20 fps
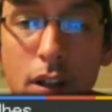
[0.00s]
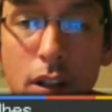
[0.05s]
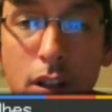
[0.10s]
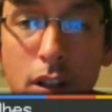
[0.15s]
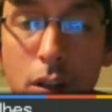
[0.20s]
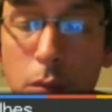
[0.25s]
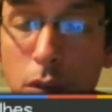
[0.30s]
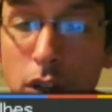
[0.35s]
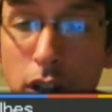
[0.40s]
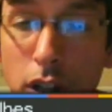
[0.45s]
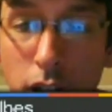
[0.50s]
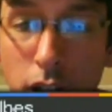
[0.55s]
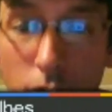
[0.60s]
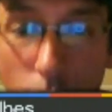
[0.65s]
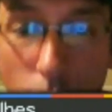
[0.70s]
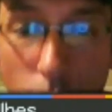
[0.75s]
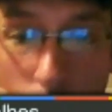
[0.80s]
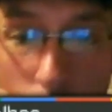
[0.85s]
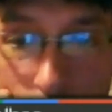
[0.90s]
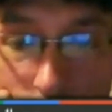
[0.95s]
community
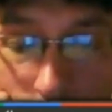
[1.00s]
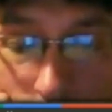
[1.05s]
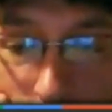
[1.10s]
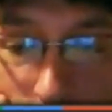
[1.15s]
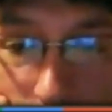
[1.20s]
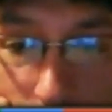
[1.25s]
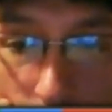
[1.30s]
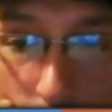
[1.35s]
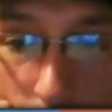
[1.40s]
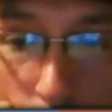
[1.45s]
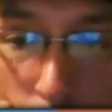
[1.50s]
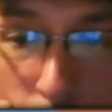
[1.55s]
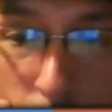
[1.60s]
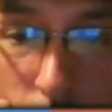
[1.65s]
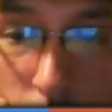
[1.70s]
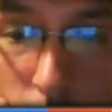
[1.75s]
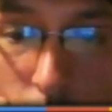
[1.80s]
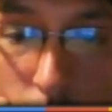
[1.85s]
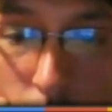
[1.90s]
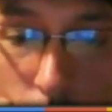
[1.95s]
or the Chrome
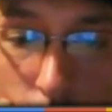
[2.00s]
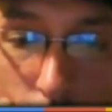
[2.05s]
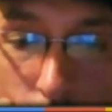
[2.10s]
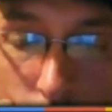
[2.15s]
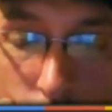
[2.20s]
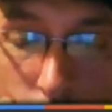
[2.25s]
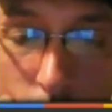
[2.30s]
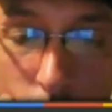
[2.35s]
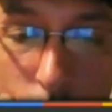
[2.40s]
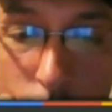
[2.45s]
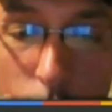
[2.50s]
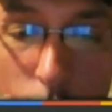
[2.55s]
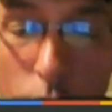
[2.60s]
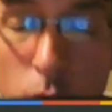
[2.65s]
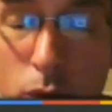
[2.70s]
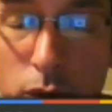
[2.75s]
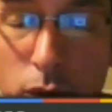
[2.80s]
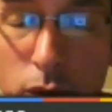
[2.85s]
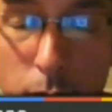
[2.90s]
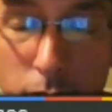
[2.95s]

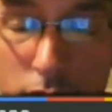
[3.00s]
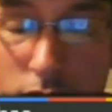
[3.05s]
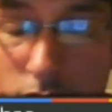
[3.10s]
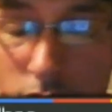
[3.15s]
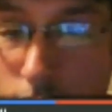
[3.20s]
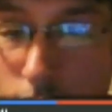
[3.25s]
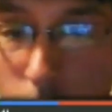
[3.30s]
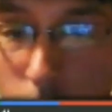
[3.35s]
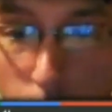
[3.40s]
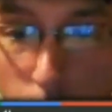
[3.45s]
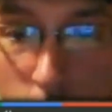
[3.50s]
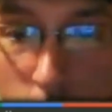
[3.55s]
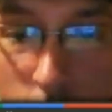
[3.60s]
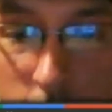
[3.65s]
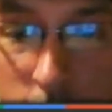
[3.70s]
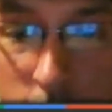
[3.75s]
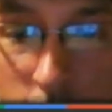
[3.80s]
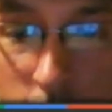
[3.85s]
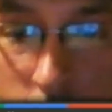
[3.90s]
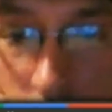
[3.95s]
for Business
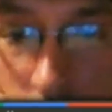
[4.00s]
community.